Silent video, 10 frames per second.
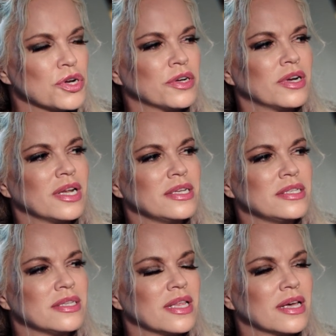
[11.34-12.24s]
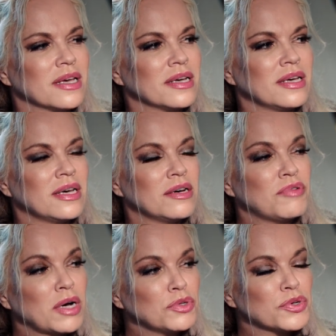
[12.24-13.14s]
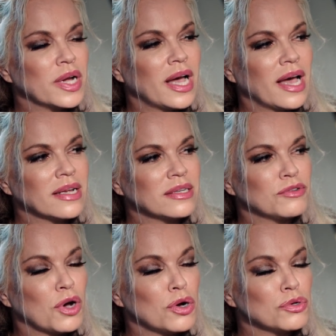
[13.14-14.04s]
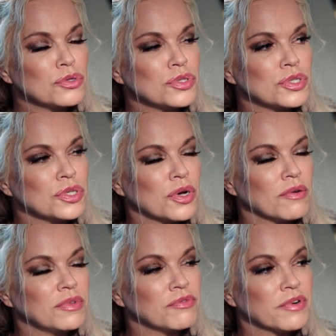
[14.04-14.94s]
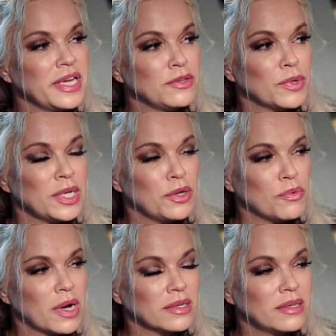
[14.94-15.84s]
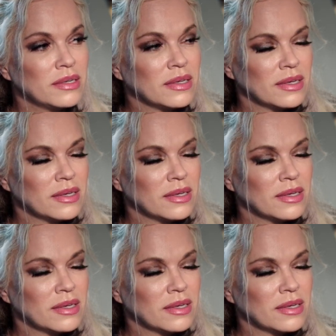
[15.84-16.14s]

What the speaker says: journalist, the founder and host of the Free 21,